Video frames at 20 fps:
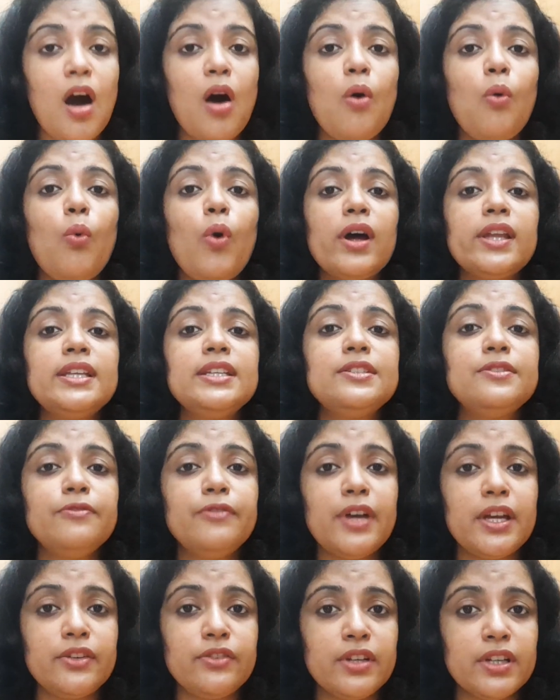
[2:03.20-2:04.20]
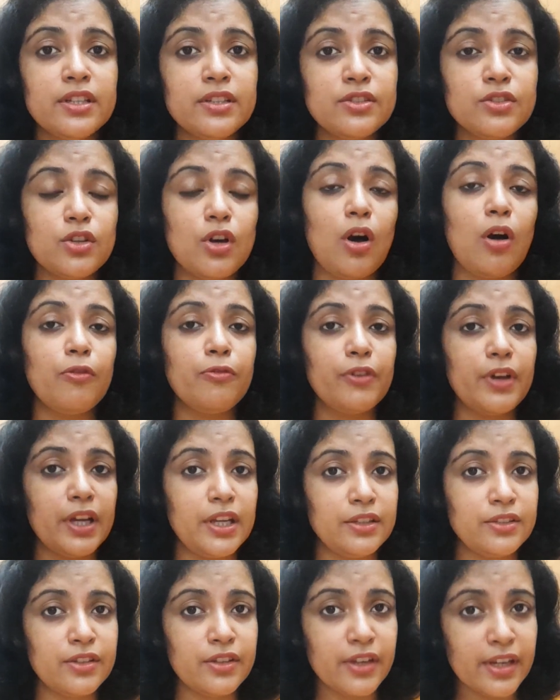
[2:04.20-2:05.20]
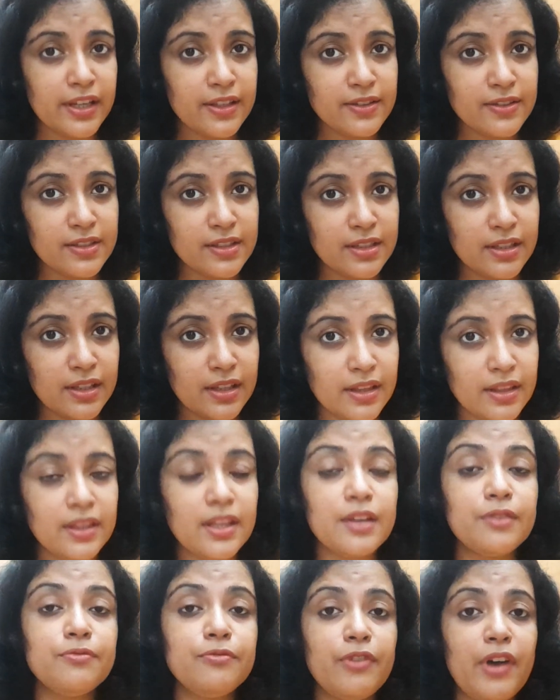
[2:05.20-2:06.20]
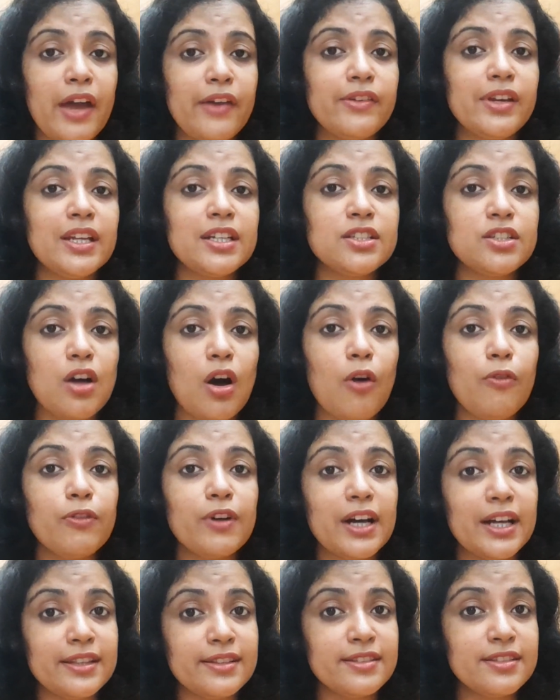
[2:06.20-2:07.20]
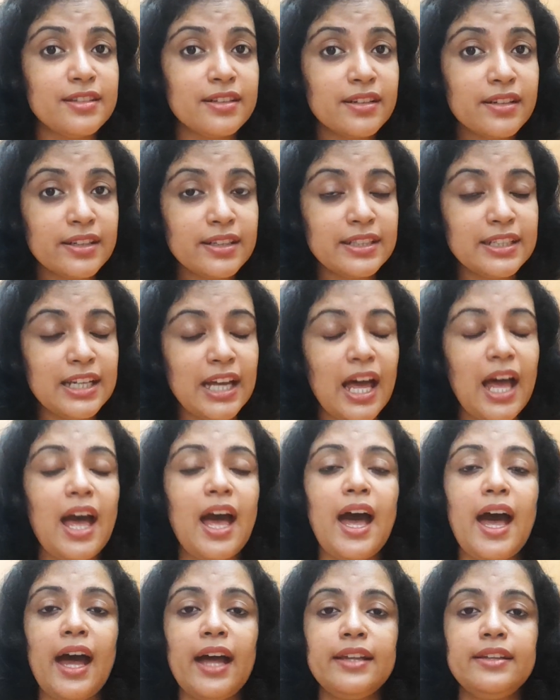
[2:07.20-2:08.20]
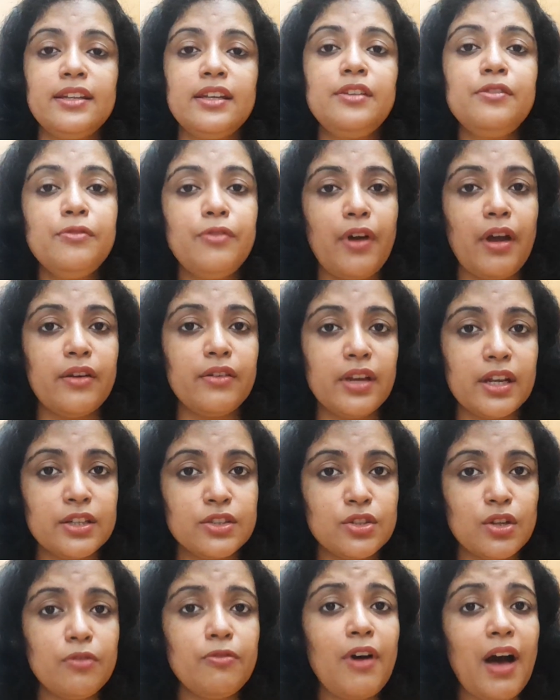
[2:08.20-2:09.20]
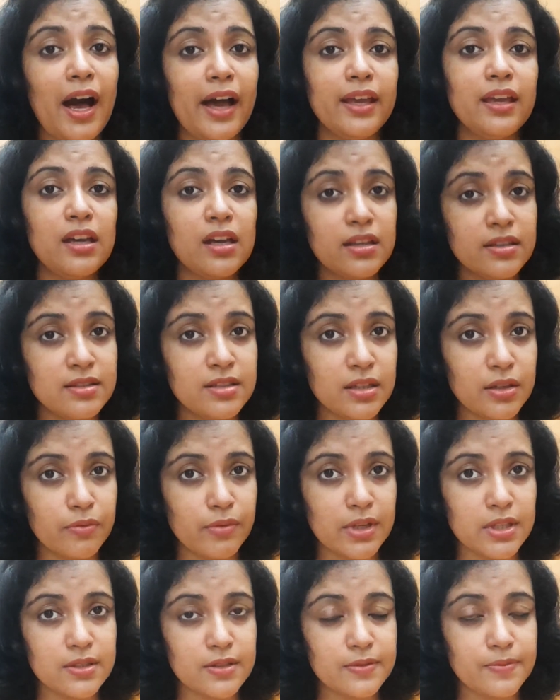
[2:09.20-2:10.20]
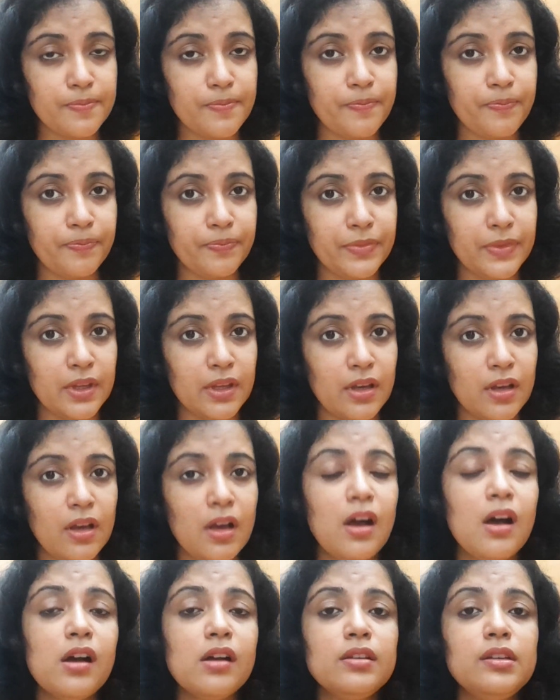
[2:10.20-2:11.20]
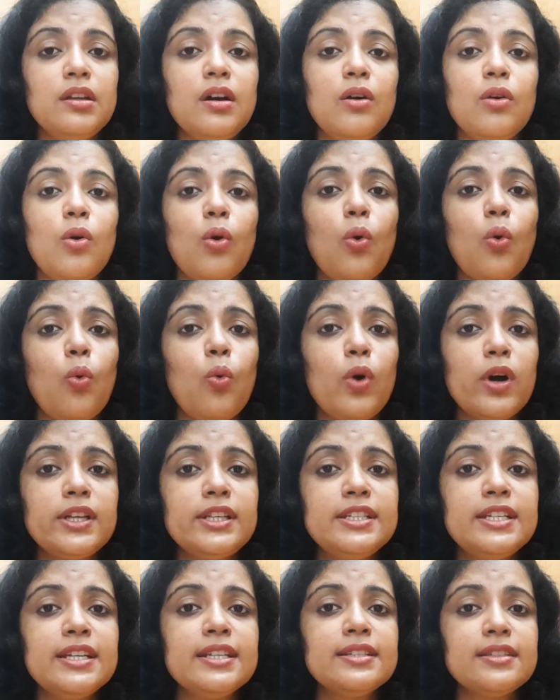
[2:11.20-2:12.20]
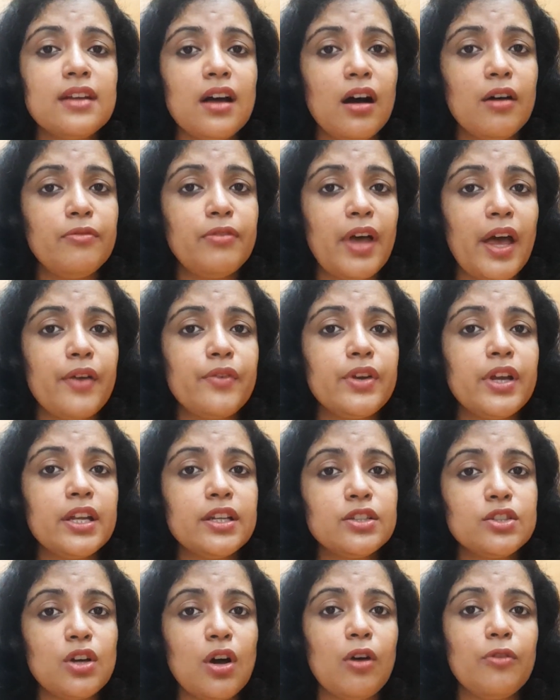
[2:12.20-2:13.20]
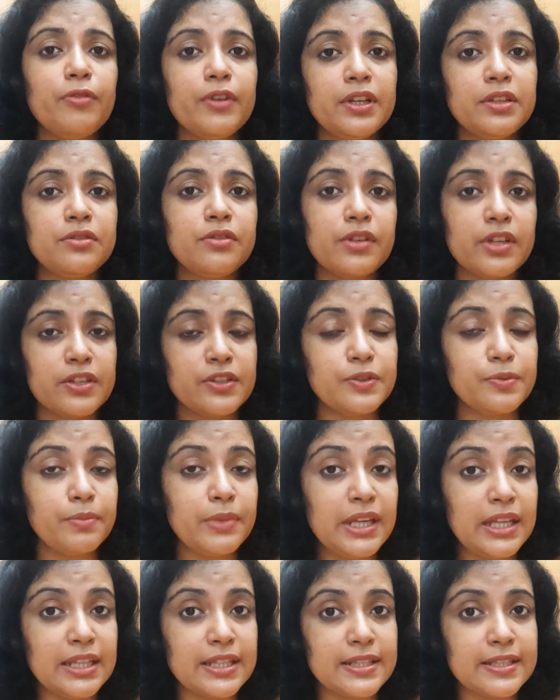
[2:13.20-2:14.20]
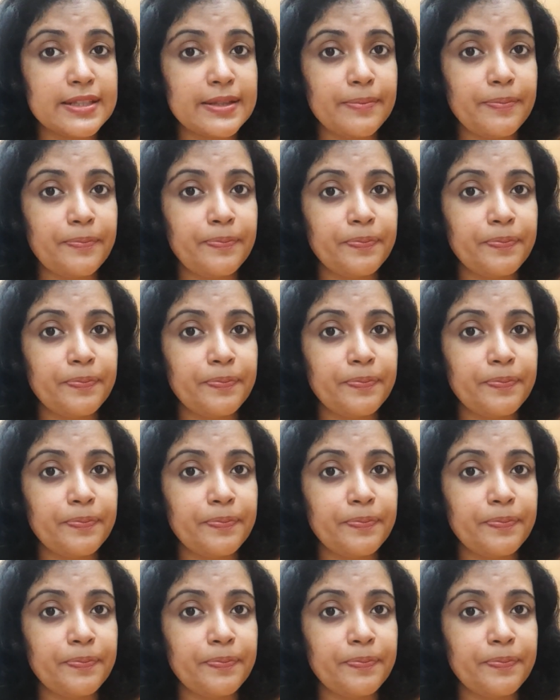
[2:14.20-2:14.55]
One is variant of interest, then variant of concern, and then variant of high consequence. Now, what does a variant of interest means?